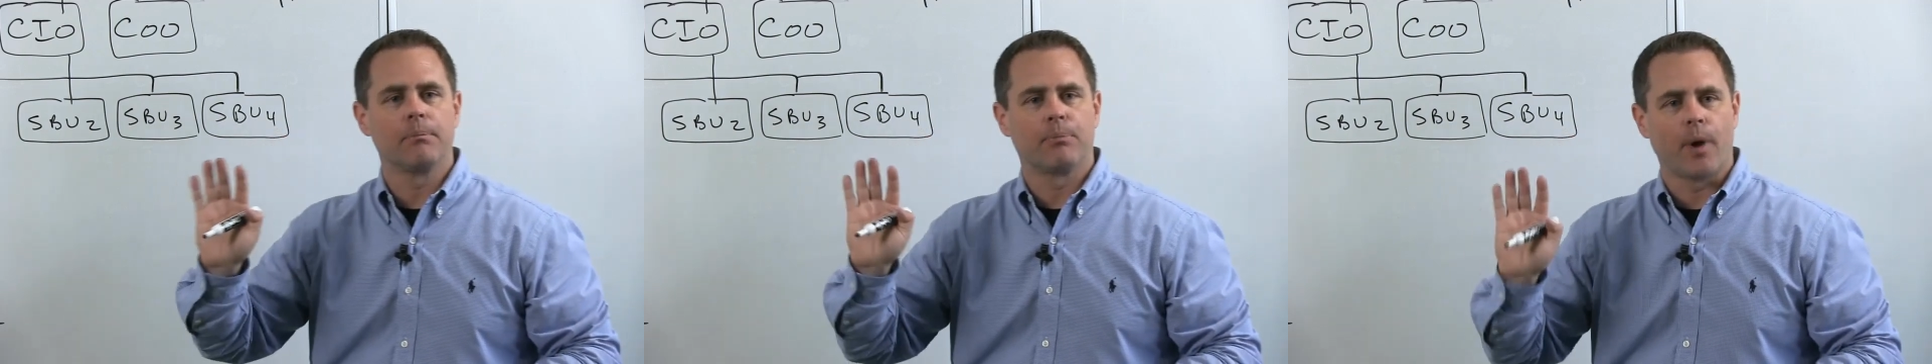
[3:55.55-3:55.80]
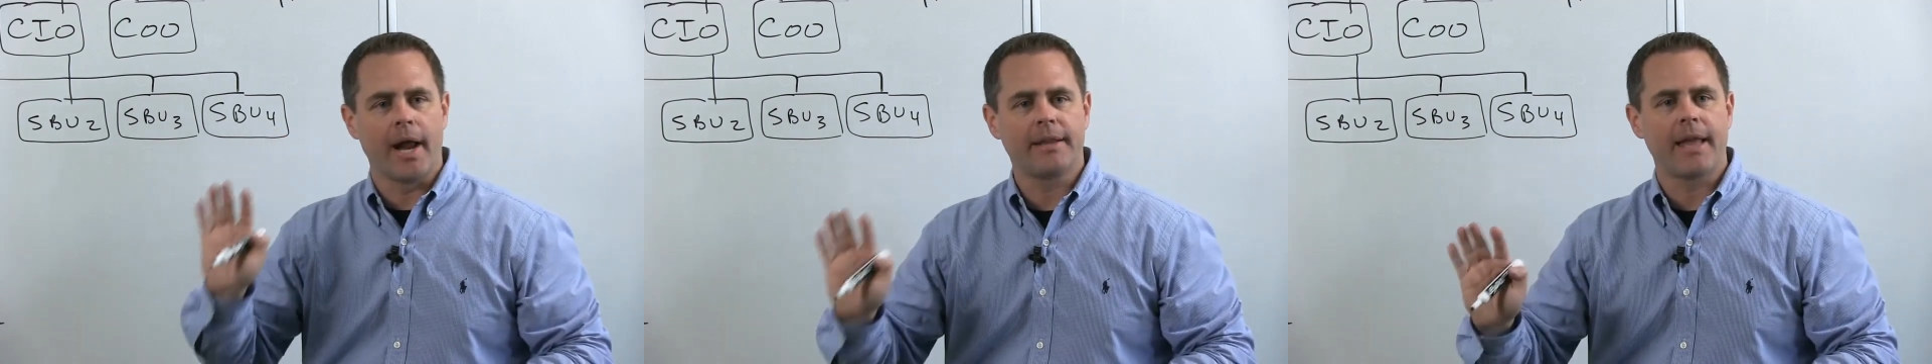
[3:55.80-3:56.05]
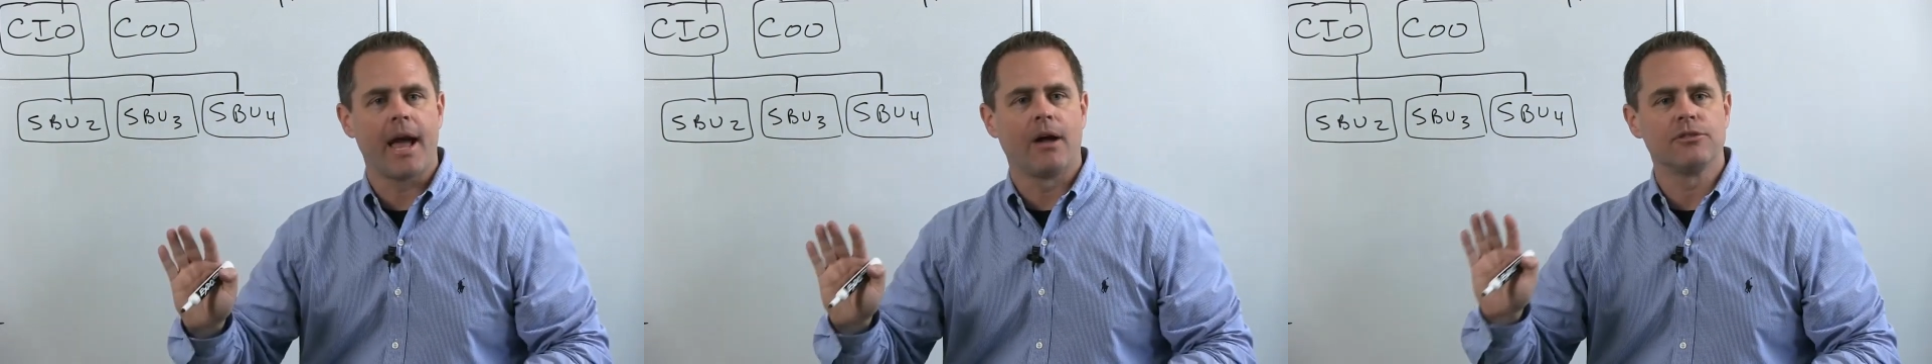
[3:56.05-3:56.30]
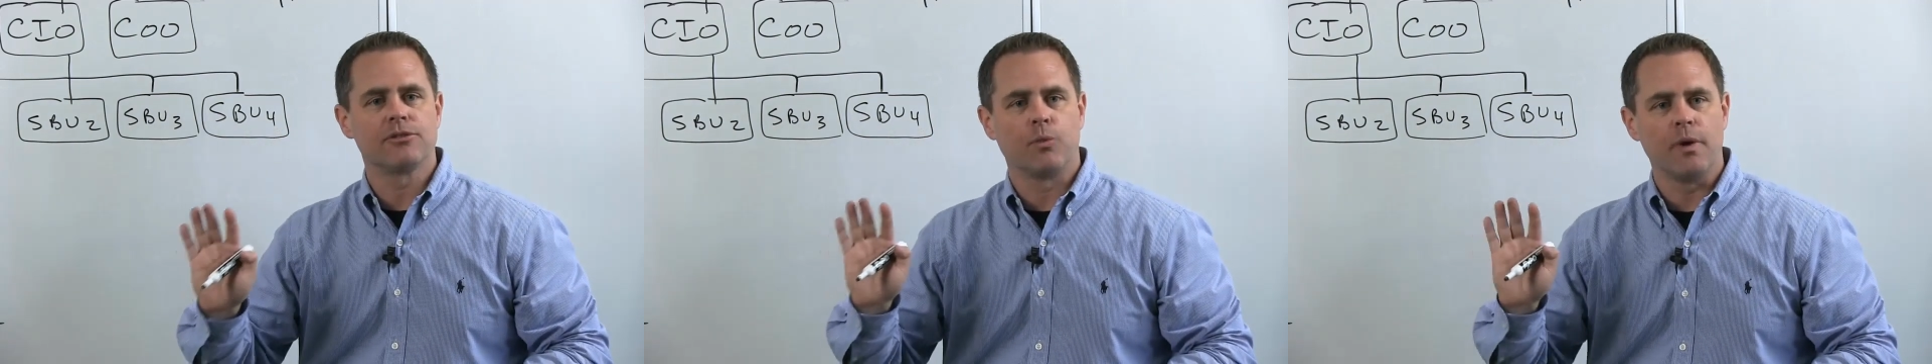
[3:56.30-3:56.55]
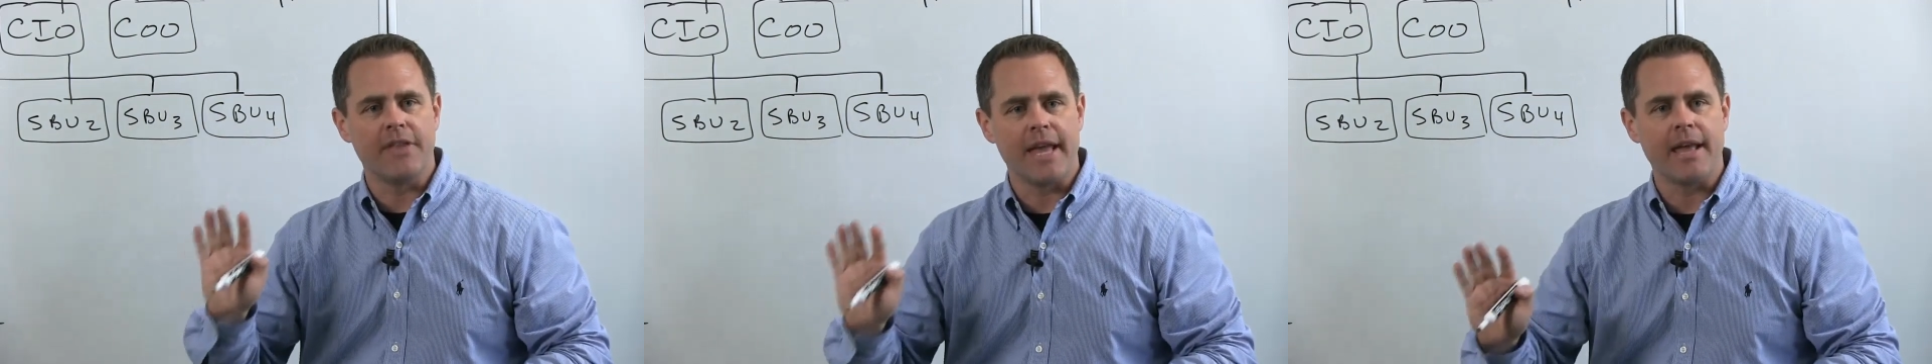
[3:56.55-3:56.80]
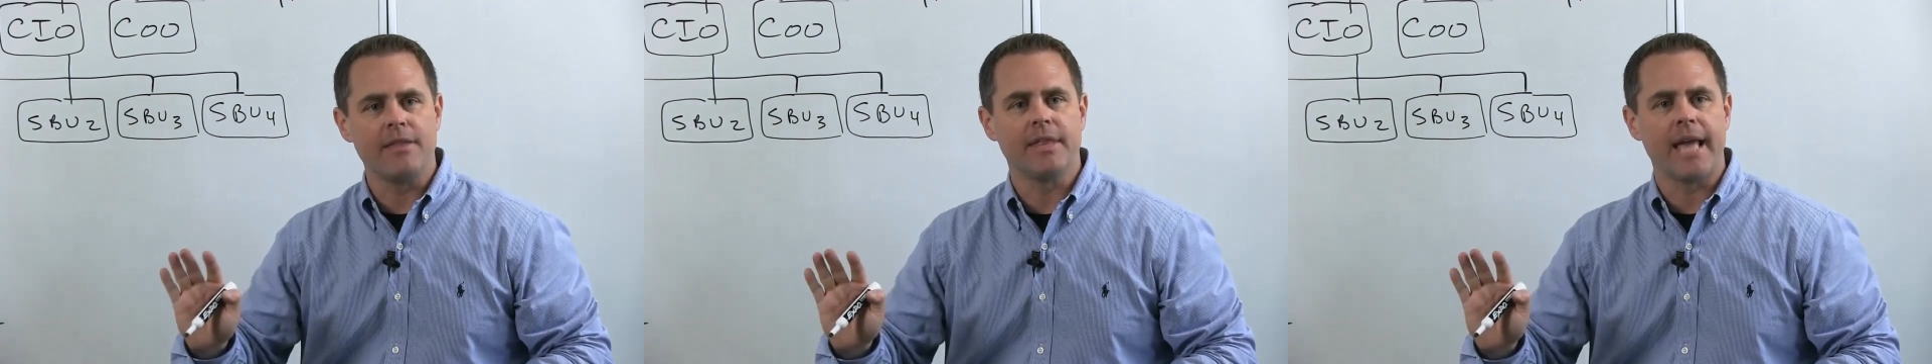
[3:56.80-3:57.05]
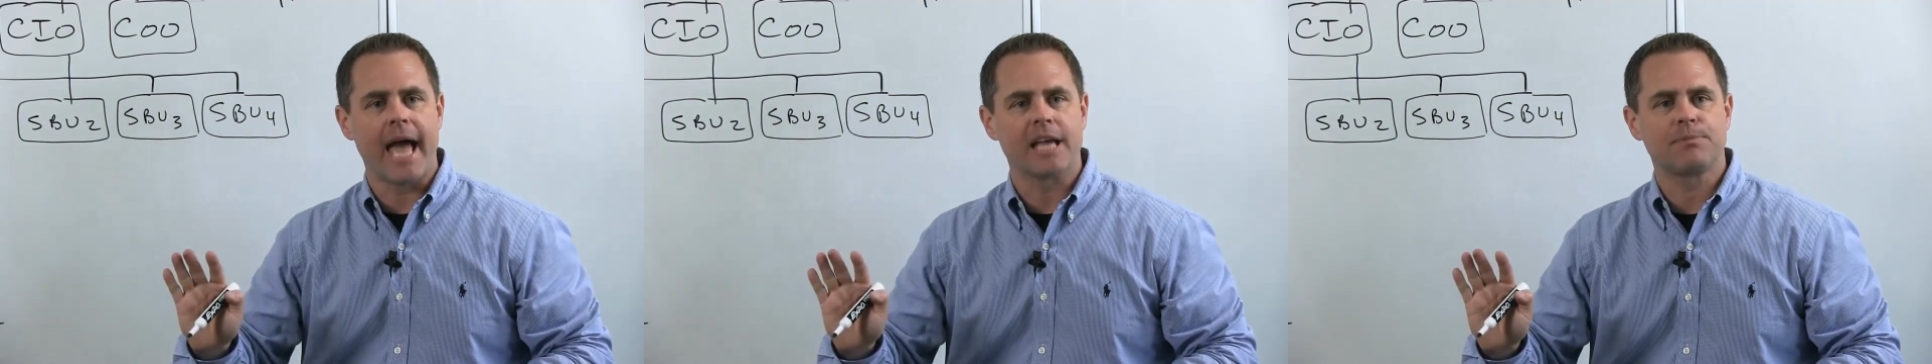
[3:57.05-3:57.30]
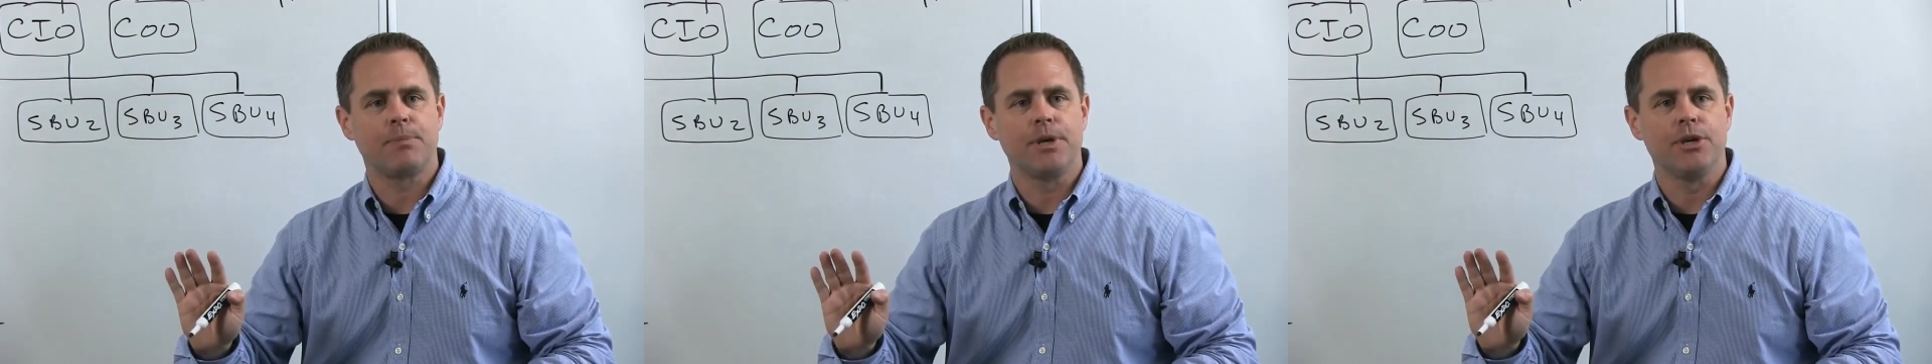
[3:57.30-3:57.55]
breakdowns within the
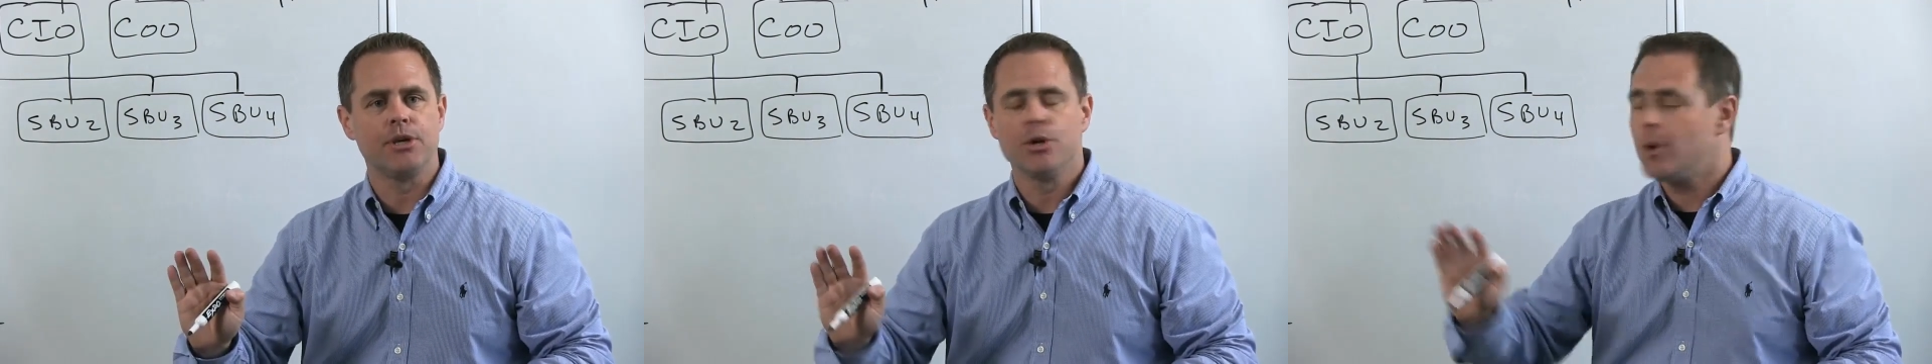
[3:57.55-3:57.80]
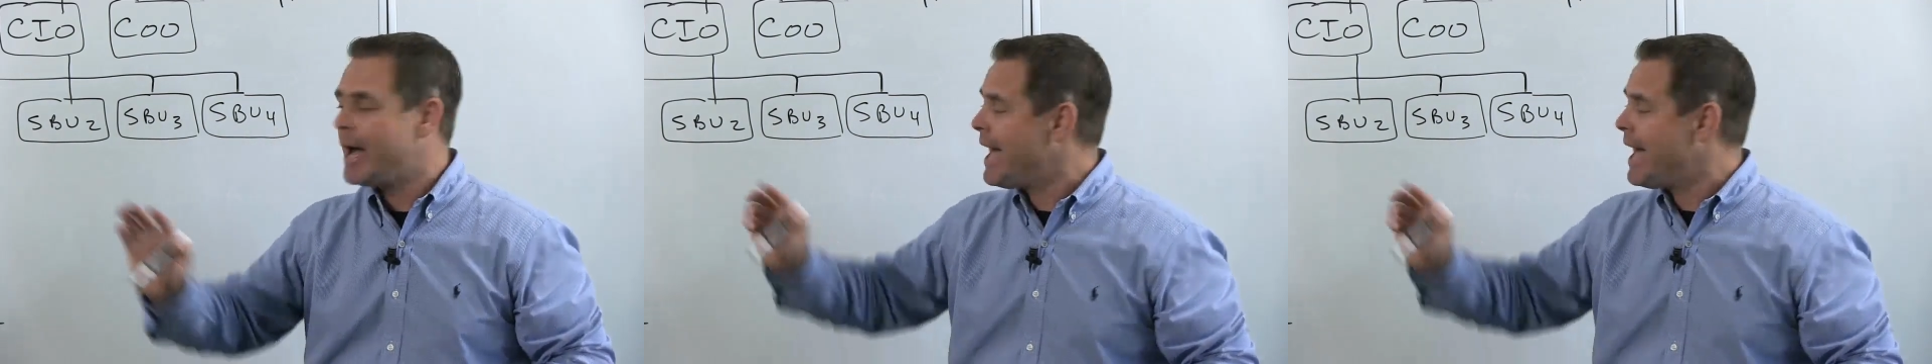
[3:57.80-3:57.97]
SBU,